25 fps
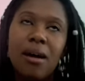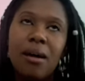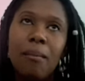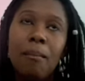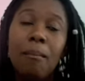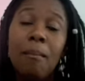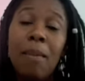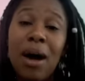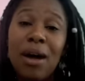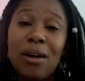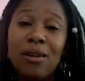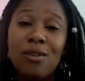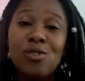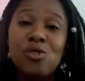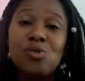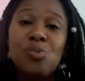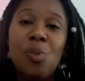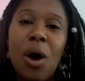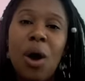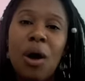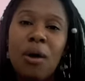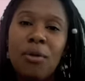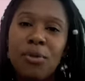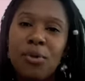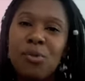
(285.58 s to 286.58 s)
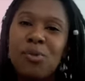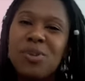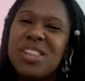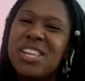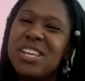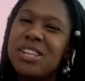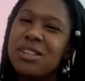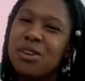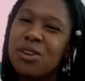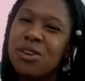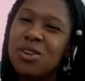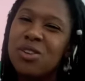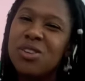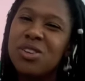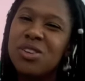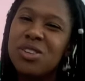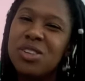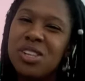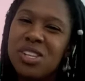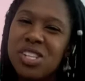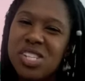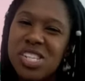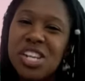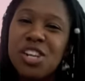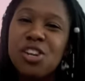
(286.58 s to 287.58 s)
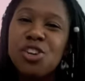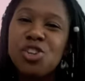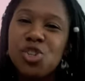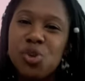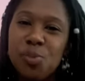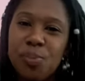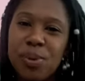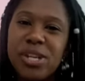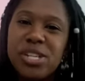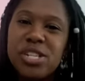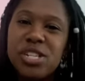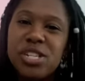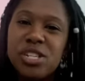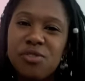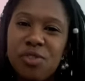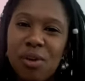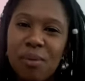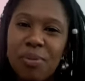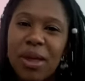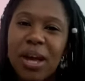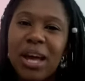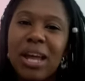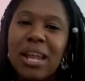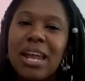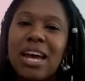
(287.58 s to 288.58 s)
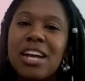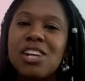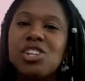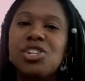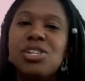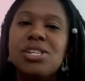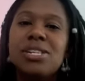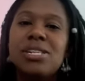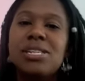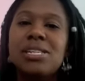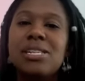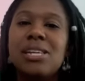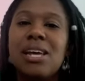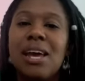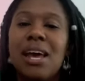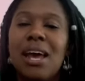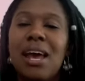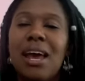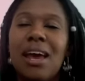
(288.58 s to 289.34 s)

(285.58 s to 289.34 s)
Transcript: models walk through with either the signature pieces from the collections.